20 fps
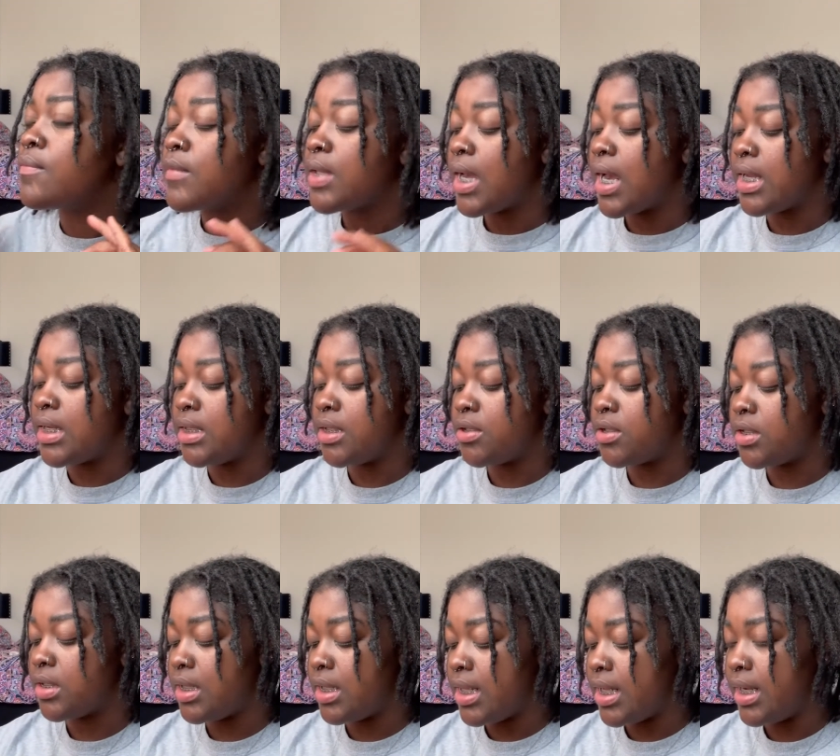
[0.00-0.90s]
I
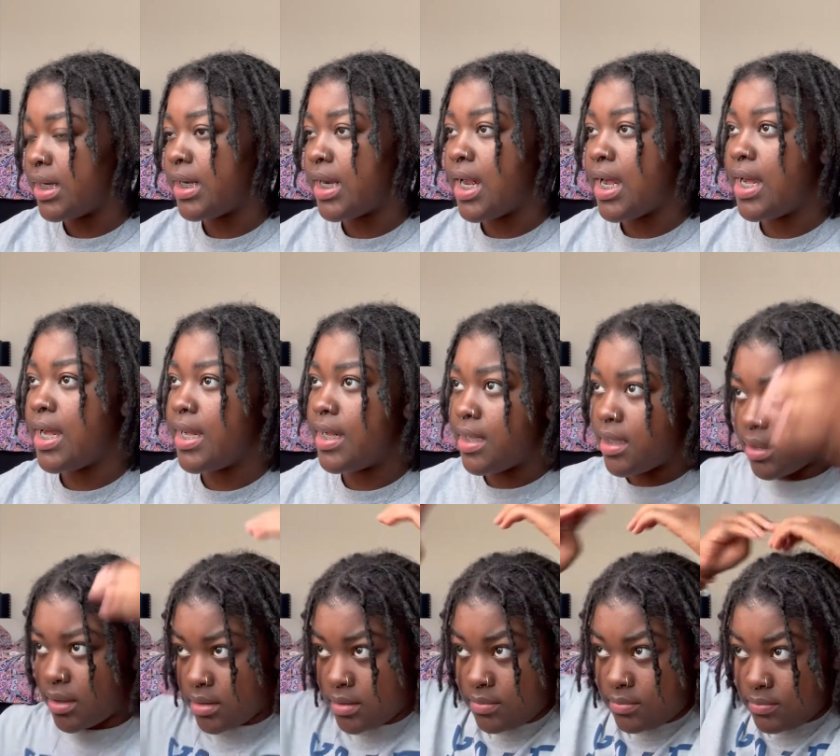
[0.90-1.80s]
literally cannot
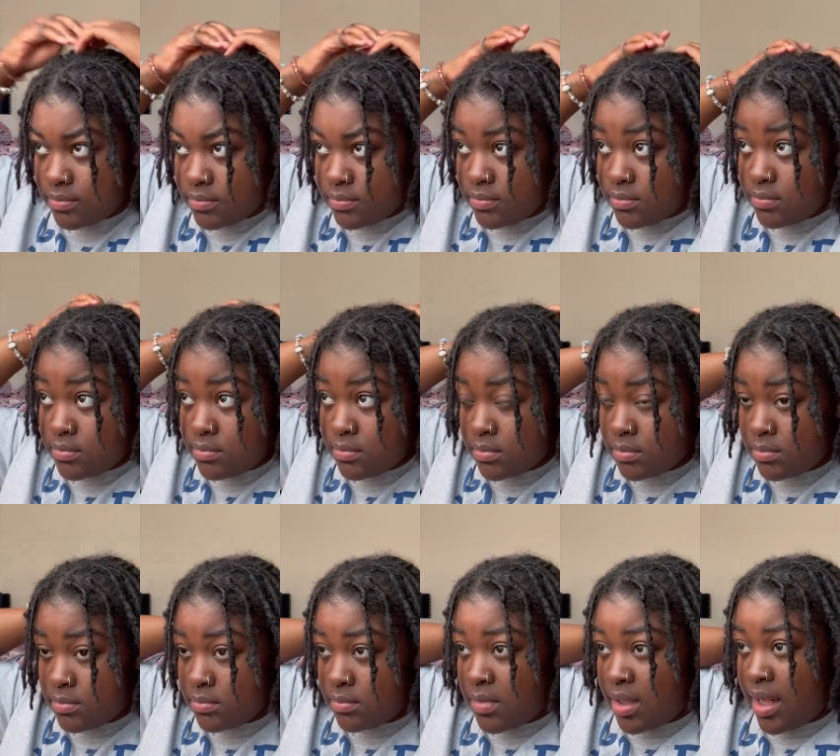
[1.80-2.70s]
um,
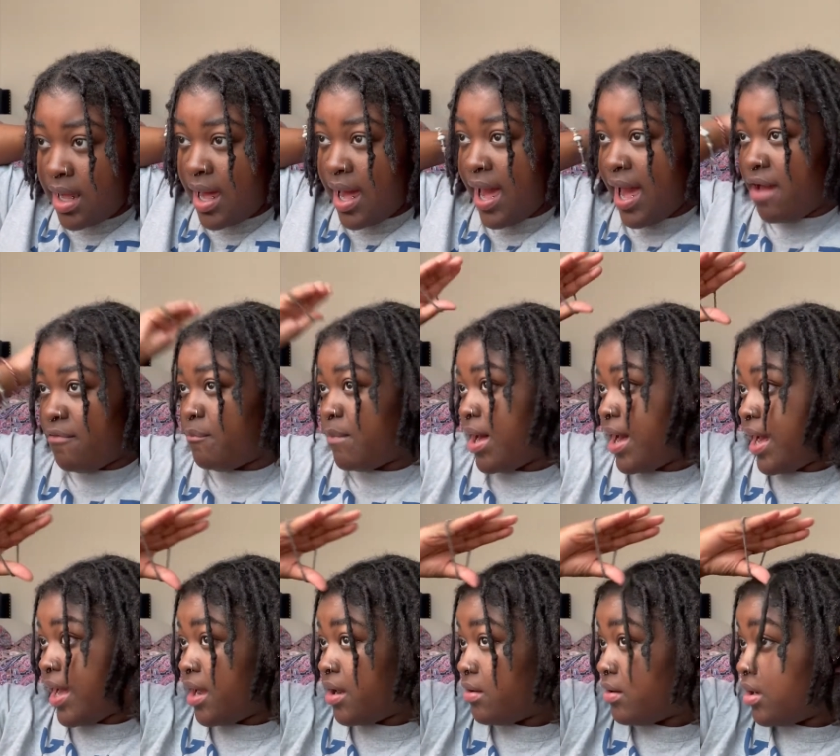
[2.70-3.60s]
have my
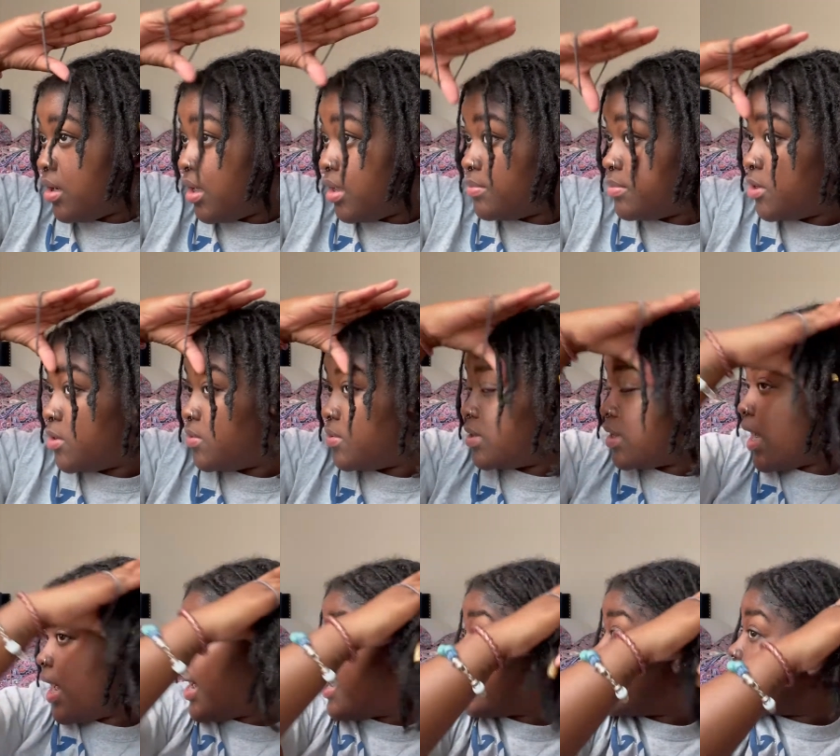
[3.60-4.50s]
hair up too
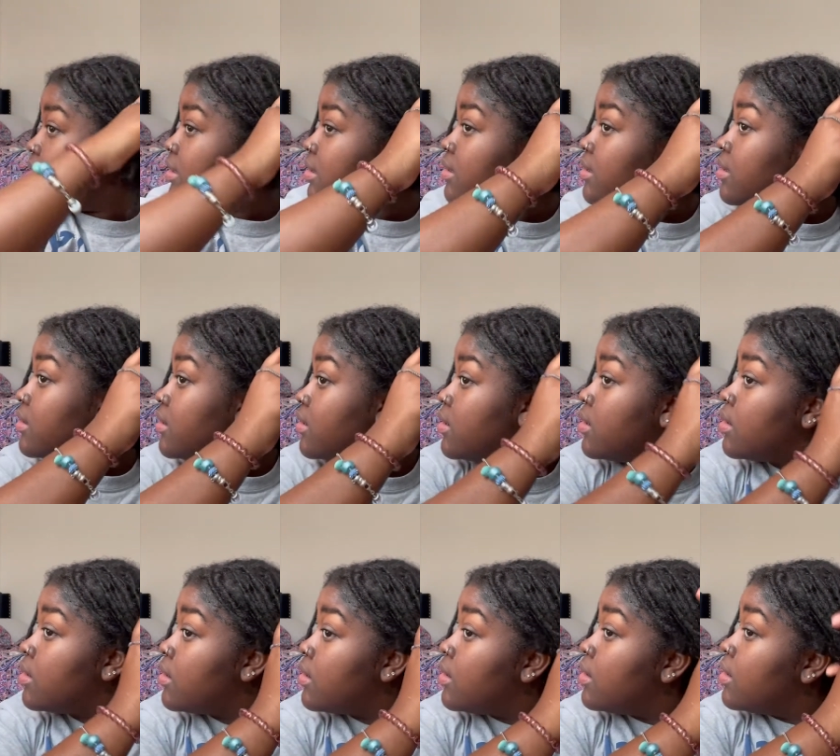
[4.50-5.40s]
tight
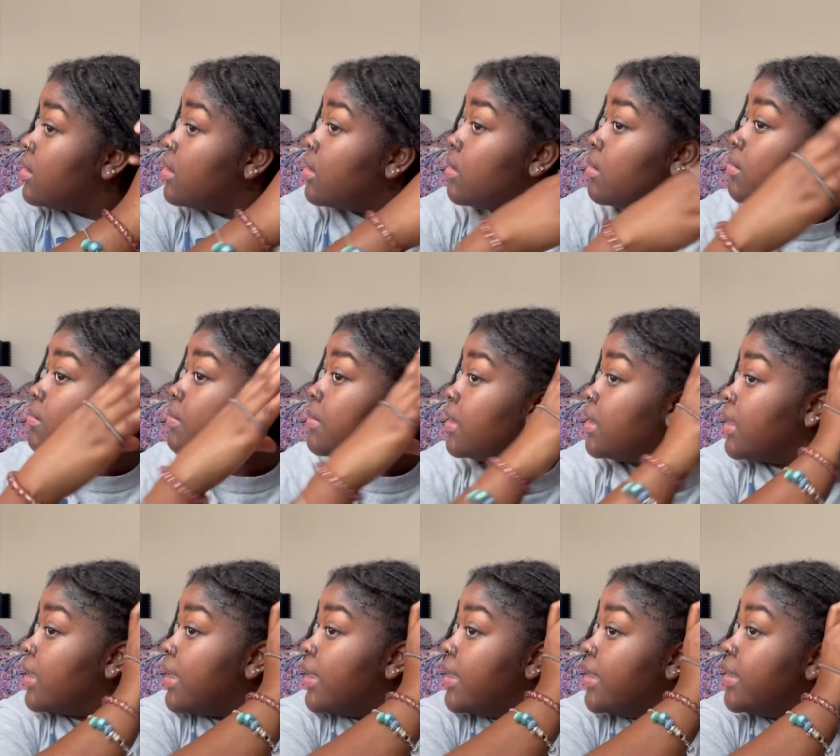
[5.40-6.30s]

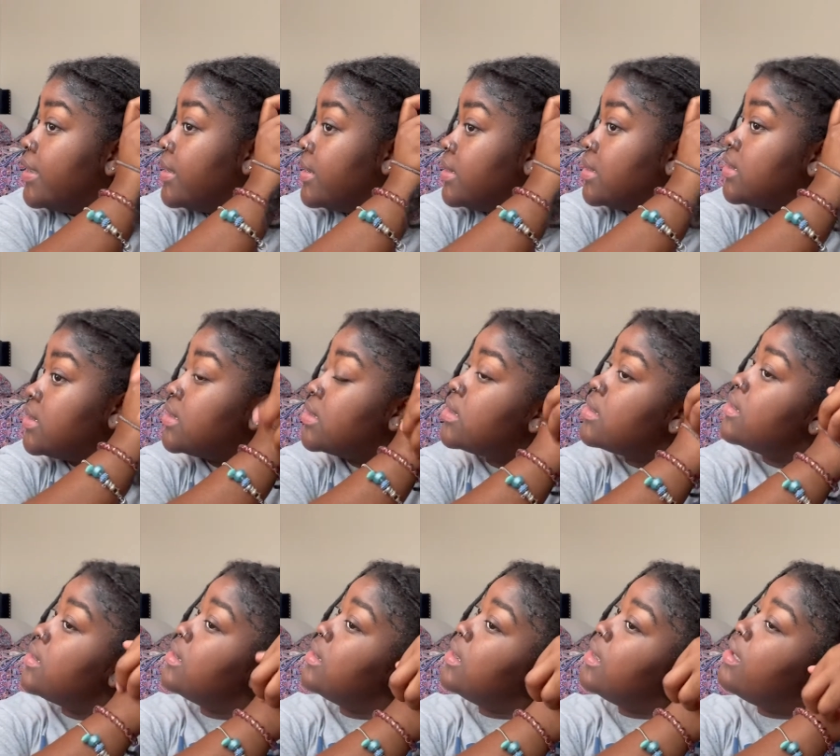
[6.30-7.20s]
because
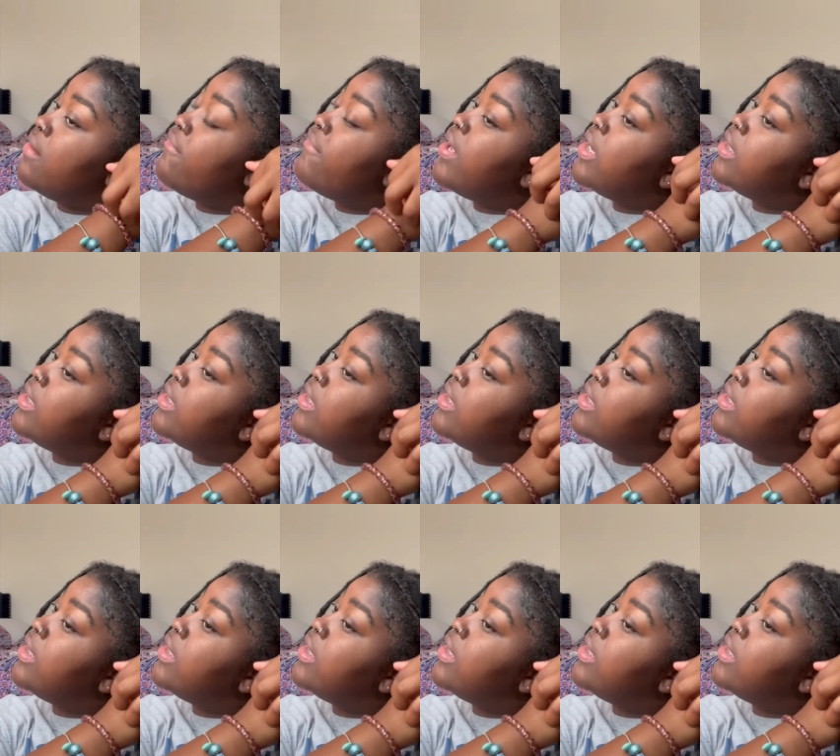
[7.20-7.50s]
if I